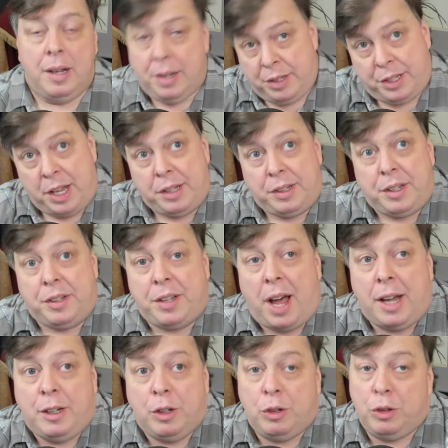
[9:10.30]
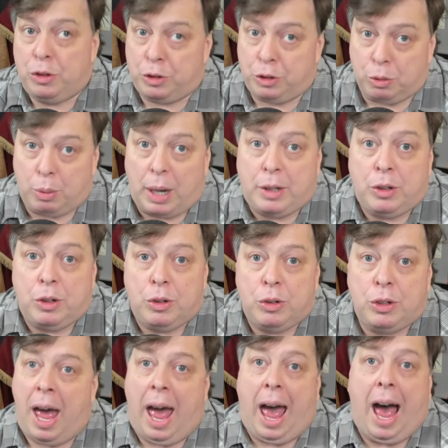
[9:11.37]
Set designers,
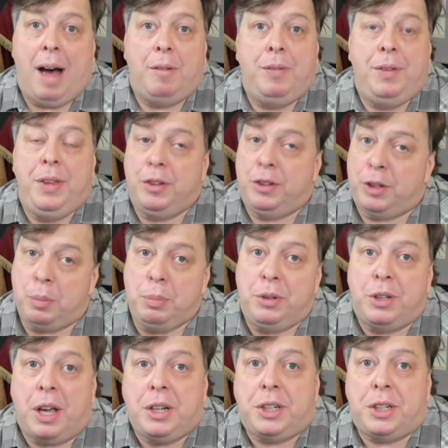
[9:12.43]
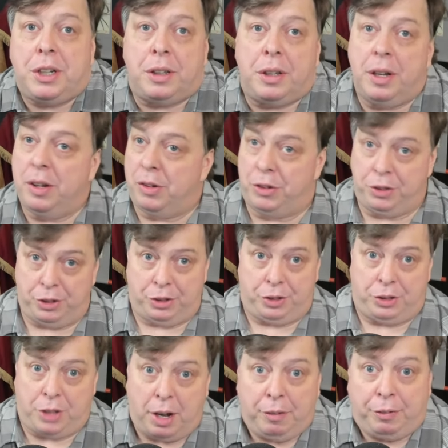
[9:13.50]
directors, have this obsession.
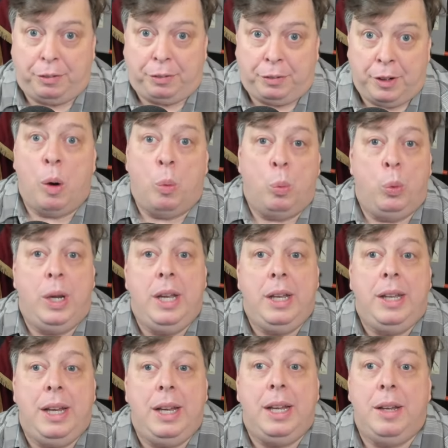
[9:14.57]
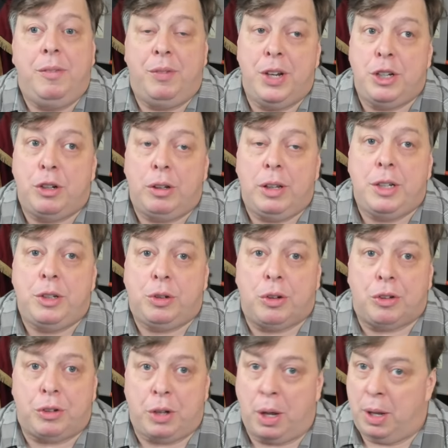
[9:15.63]
Stuff. We need visual
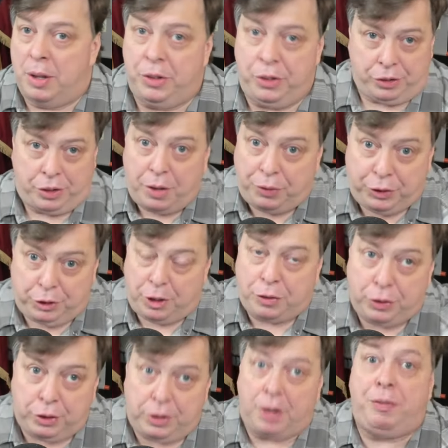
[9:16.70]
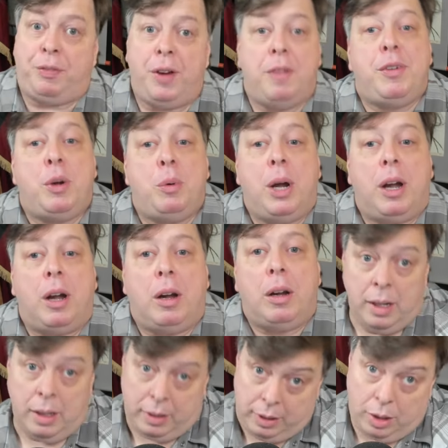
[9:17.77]
interest. Stuff, stuff, stuff everywhere.
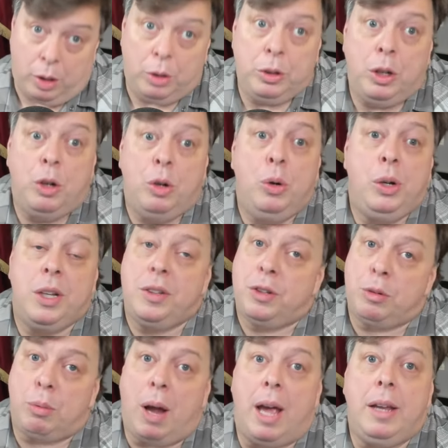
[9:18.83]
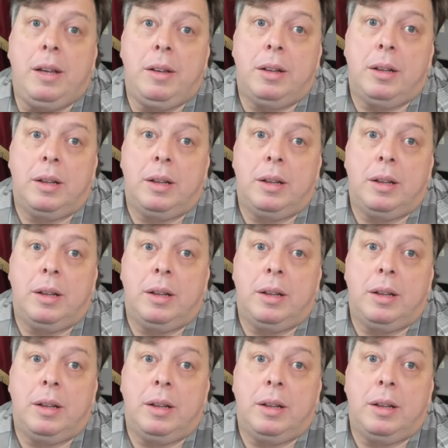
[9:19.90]
Y'all know who gets it right?